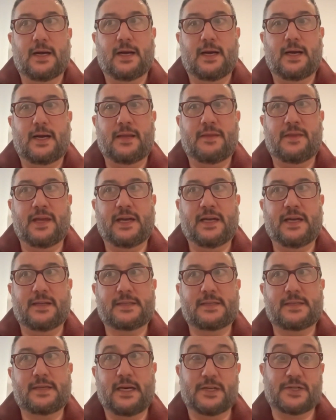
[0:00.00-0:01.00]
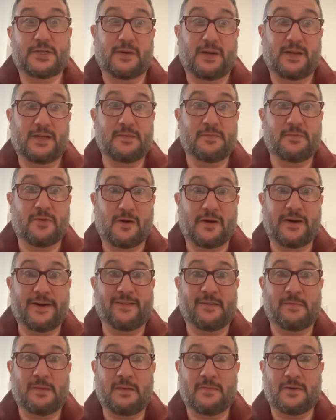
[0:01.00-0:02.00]
I think history is important to
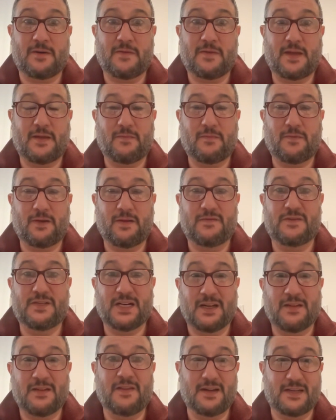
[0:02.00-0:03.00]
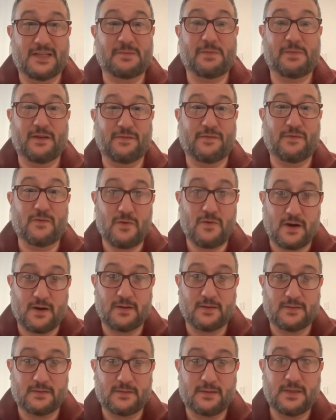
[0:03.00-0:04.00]
remember that we've done this before
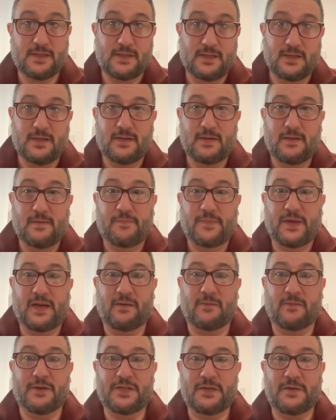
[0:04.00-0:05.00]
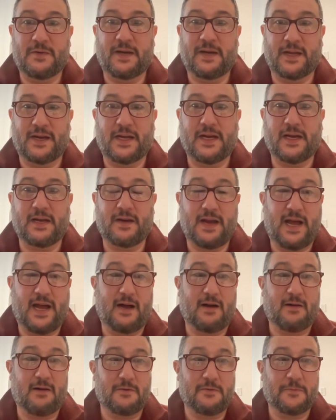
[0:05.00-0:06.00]
and we're doing it again
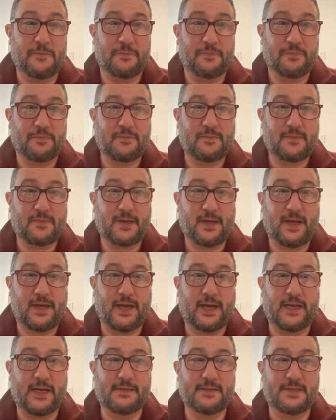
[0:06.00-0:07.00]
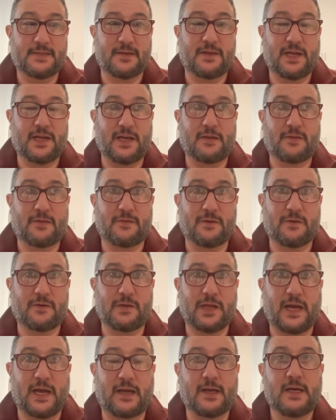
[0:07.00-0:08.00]
now. And to think through,
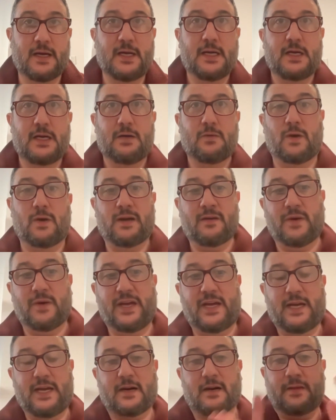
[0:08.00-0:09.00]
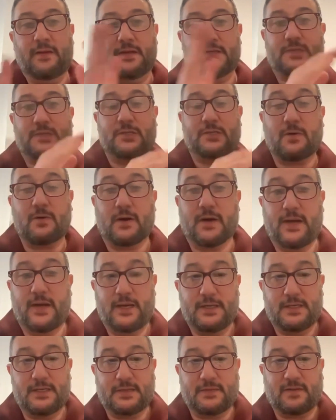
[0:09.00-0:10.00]
like, when we hear these
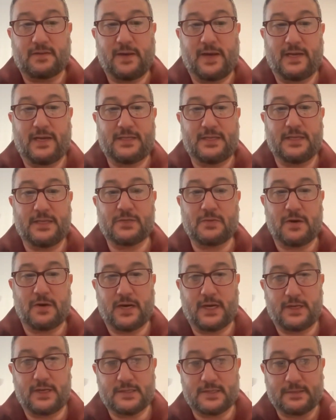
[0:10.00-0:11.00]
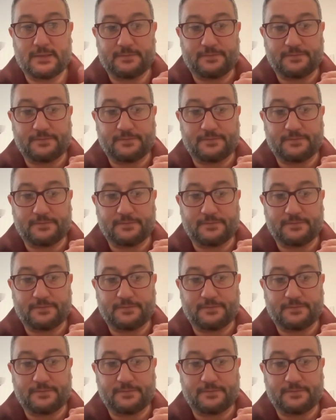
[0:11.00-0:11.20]
stories from 1820s